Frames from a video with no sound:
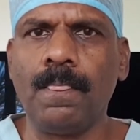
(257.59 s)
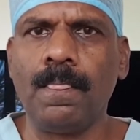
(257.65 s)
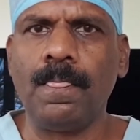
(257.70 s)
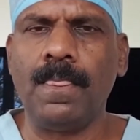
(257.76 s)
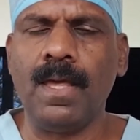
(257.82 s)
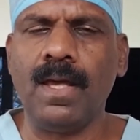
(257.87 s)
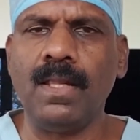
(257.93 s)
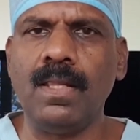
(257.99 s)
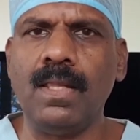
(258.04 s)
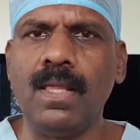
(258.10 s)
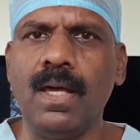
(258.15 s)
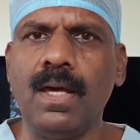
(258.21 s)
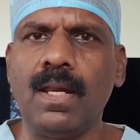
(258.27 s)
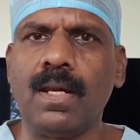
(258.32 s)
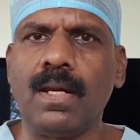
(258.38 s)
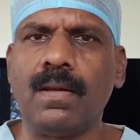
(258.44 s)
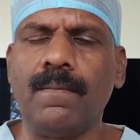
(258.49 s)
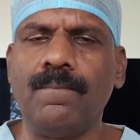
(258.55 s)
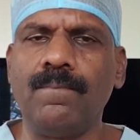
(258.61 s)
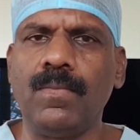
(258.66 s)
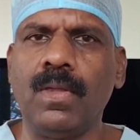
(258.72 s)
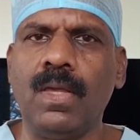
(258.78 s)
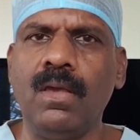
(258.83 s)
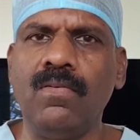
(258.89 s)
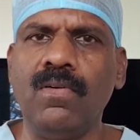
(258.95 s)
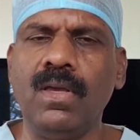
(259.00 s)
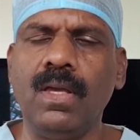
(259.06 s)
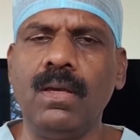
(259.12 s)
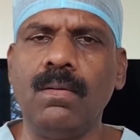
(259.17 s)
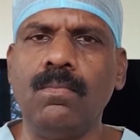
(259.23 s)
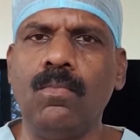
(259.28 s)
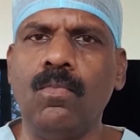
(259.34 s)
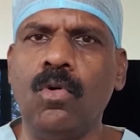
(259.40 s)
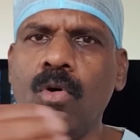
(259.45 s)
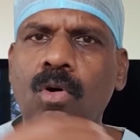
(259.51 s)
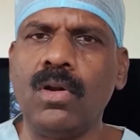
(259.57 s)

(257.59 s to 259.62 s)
then they are giving him